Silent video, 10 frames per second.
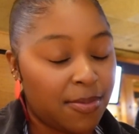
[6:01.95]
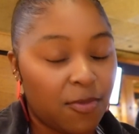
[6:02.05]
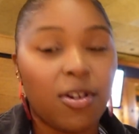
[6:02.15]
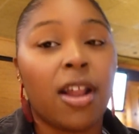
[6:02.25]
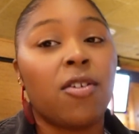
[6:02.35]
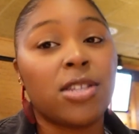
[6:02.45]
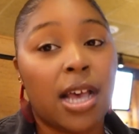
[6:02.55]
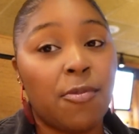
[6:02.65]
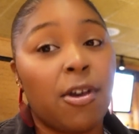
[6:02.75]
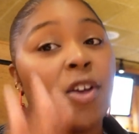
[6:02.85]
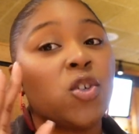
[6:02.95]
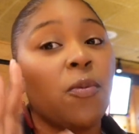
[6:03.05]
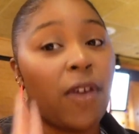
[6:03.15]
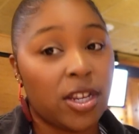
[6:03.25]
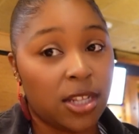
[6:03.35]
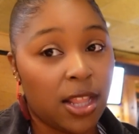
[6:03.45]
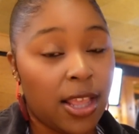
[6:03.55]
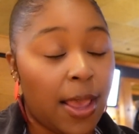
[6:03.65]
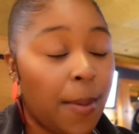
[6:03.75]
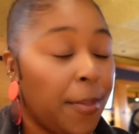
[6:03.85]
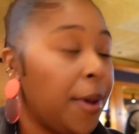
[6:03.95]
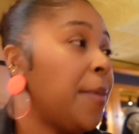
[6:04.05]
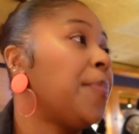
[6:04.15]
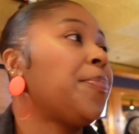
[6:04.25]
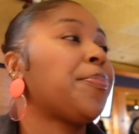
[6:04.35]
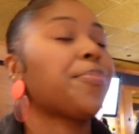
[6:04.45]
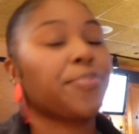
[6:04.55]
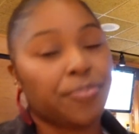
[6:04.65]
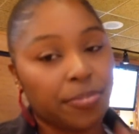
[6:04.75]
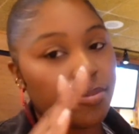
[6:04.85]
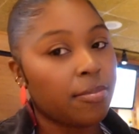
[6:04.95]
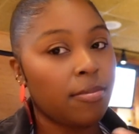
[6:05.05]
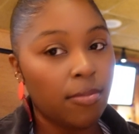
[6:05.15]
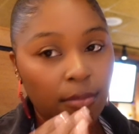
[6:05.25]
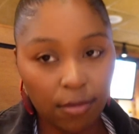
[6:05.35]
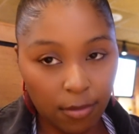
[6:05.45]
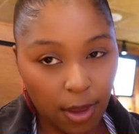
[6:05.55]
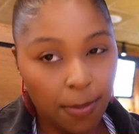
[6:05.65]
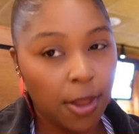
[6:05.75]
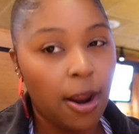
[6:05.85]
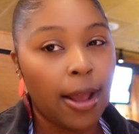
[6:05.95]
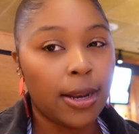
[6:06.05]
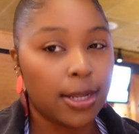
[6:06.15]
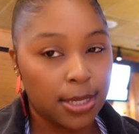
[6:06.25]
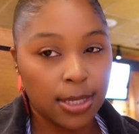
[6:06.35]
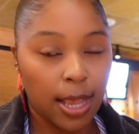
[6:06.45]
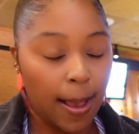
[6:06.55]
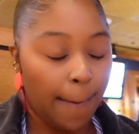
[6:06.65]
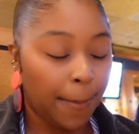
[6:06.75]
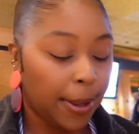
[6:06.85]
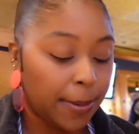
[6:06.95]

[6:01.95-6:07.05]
Or not on time, you gotta show up actually late, but you gotta have a decent time. But